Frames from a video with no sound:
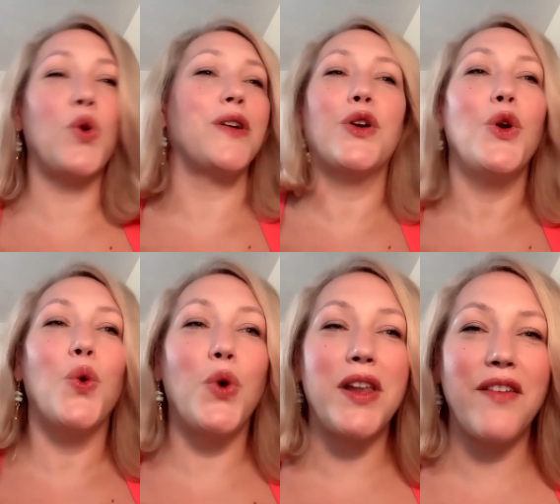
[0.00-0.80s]
or
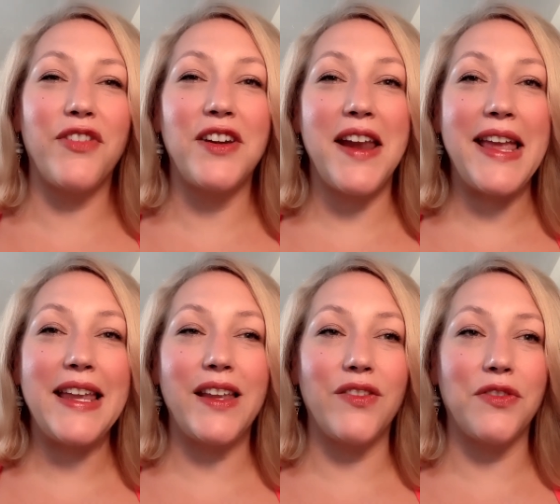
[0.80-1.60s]
whatever
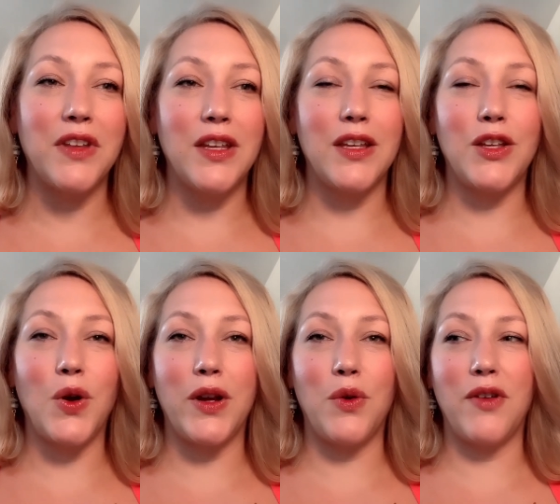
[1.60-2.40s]
negative, you know,
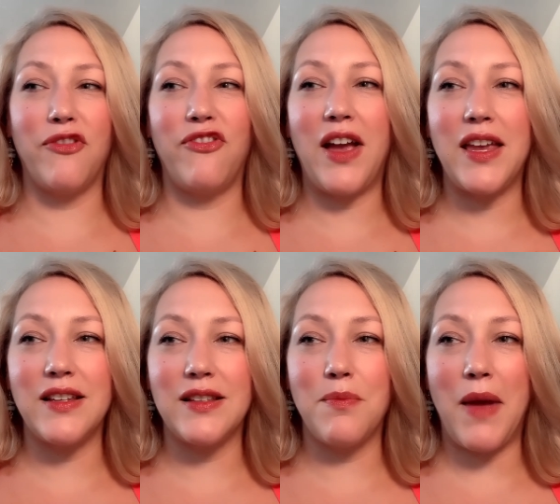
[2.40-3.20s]
I don't want to fight
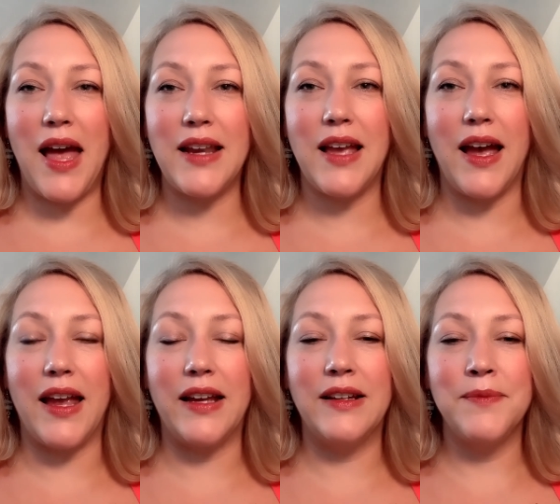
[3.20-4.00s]
the bad
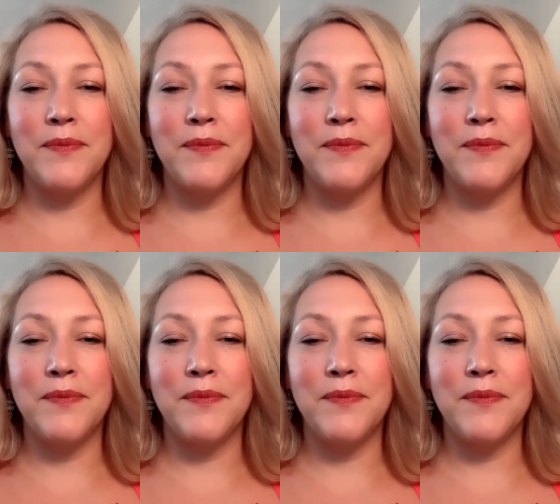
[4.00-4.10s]
guy.